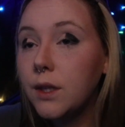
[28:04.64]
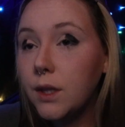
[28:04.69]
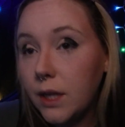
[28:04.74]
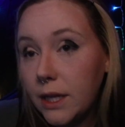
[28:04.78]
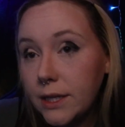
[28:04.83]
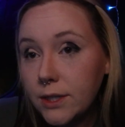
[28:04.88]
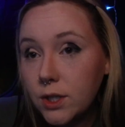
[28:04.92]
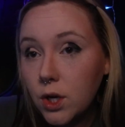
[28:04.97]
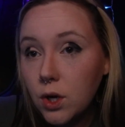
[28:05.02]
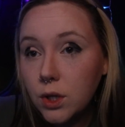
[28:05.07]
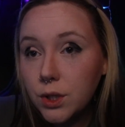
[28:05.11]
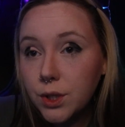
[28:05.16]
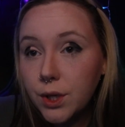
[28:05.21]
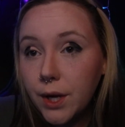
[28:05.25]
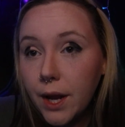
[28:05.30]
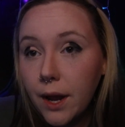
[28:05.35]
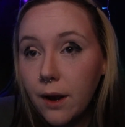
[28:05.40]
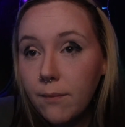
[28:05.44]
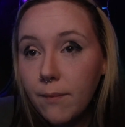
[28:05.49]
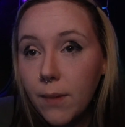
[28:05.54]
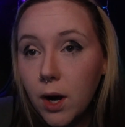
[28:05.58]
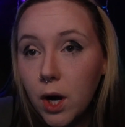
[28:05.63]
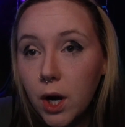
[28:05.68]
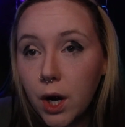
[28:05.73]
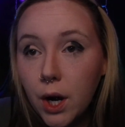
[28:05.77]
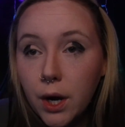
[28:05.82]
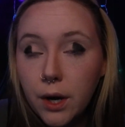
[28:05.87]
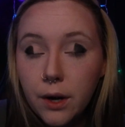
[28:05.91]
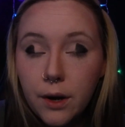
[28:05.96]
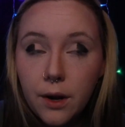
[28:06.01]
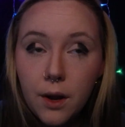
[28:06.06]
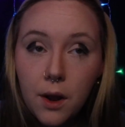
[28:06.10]
these girls are getting
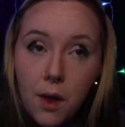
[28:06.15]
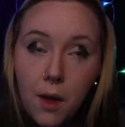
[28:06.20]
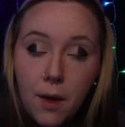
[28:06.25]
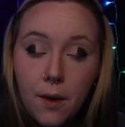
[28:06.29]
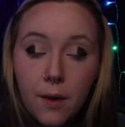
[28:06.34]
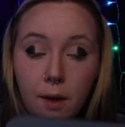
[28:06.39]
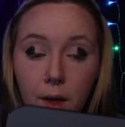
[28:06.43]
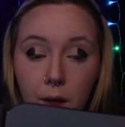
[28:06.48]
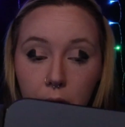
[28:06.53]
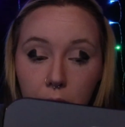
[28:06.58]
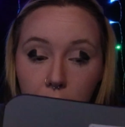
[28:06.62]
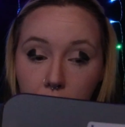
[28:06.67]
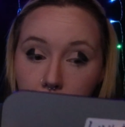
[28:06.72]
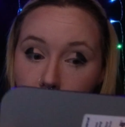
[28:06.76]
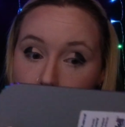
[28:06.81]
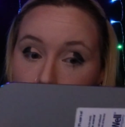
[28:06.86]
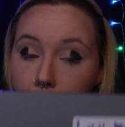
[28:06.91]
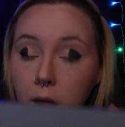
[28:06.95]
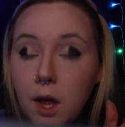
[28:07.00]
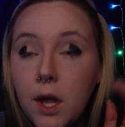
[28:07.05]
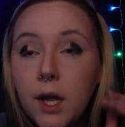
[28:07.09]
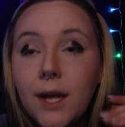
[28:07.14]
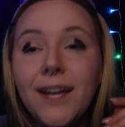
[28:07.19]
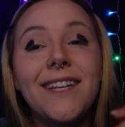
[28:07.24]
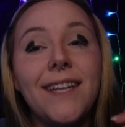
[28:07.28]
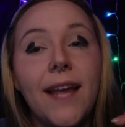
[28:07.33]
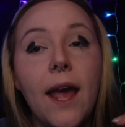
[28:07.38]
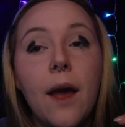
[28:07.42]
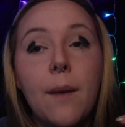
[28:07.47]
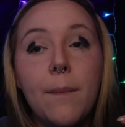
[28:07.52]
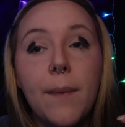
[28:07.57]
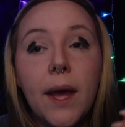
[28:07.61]
murdered.
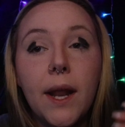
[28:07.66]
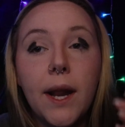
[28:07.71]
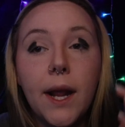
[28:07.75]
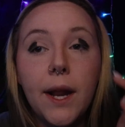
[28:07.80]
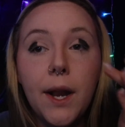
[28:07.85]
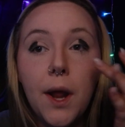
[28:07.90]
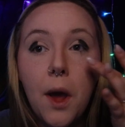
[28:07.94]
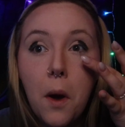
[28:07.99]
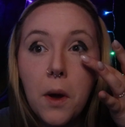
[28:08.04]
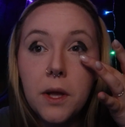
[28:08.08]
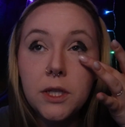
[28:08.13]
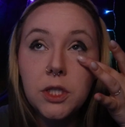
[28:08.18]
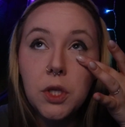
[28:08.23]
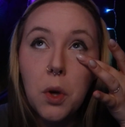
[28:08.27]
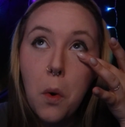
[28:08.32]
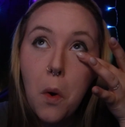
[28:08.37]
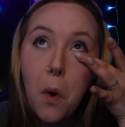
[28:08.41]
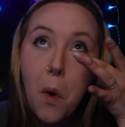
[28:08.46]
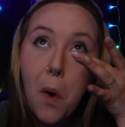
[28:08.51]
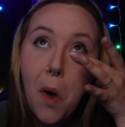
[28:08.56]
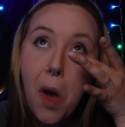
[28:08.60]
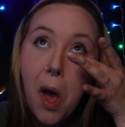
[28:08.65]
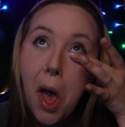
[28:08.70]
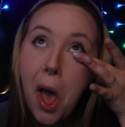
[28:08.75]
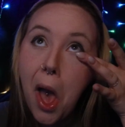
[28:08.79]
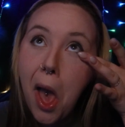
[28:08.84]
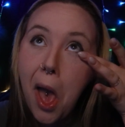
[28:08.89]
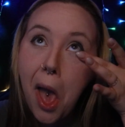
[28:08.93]
Yeah, man, I know, it's cool.